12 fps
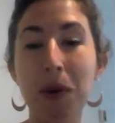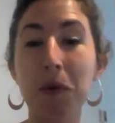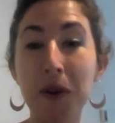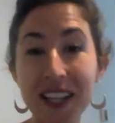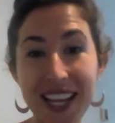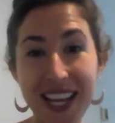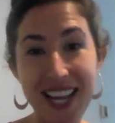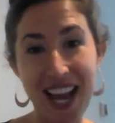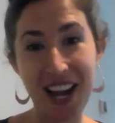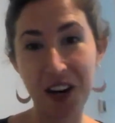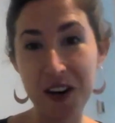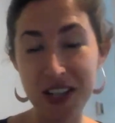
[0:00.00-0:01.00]
So we're
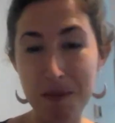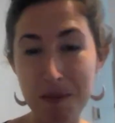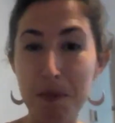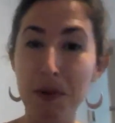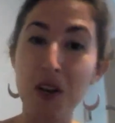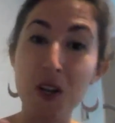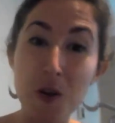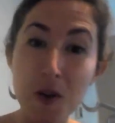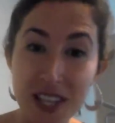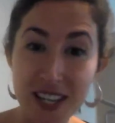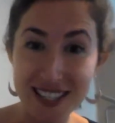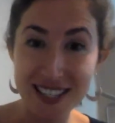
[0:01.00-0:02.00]
really encouraging people to
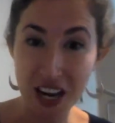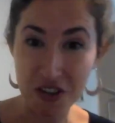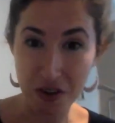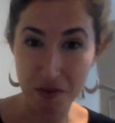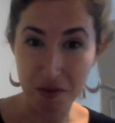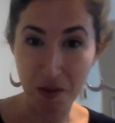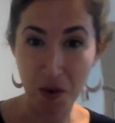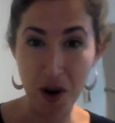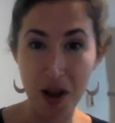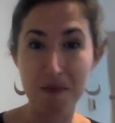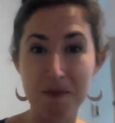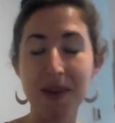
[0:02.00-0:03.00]
use the discussion
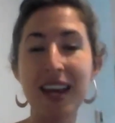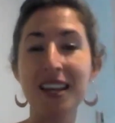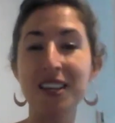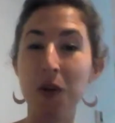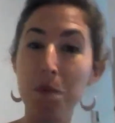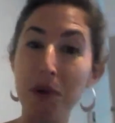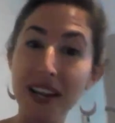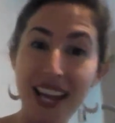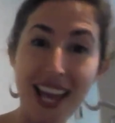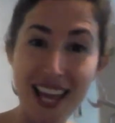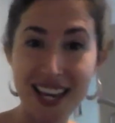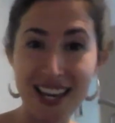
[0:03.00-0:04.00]
forum to bring
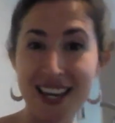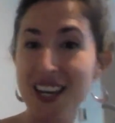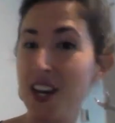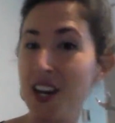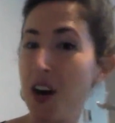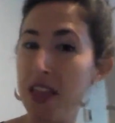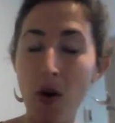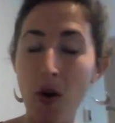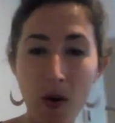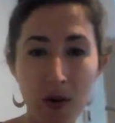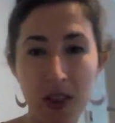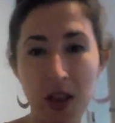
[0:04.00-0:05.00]
in,
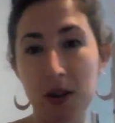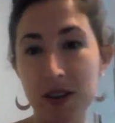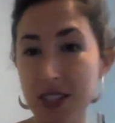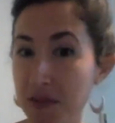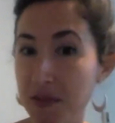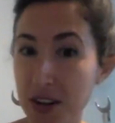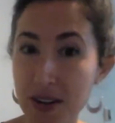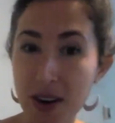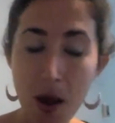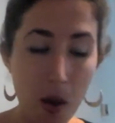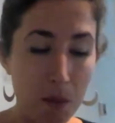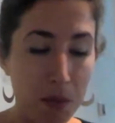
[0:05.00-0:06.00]
the different
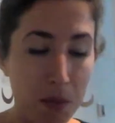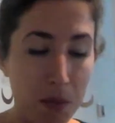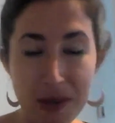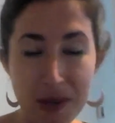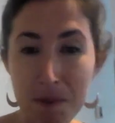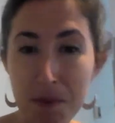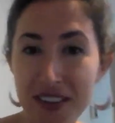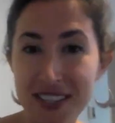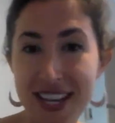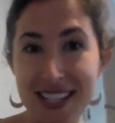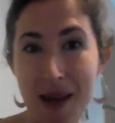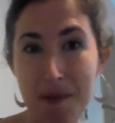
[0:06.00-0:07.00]
programs and
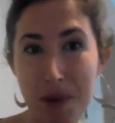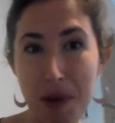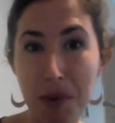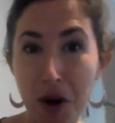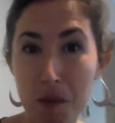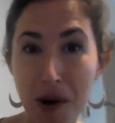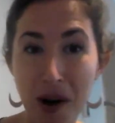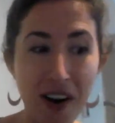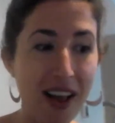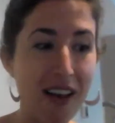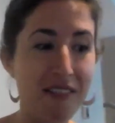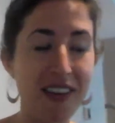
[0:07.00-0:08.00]
policies that people are a
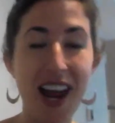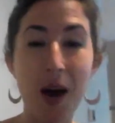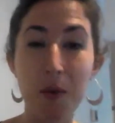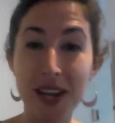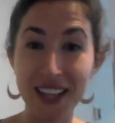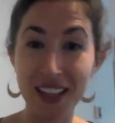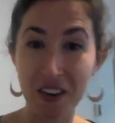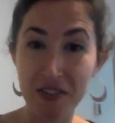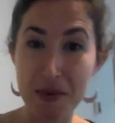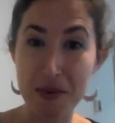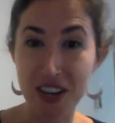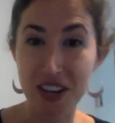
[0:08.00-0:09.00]
part of and how we can
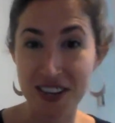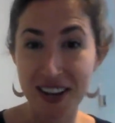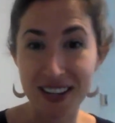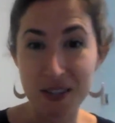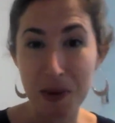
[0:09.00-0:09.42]
learn from each other's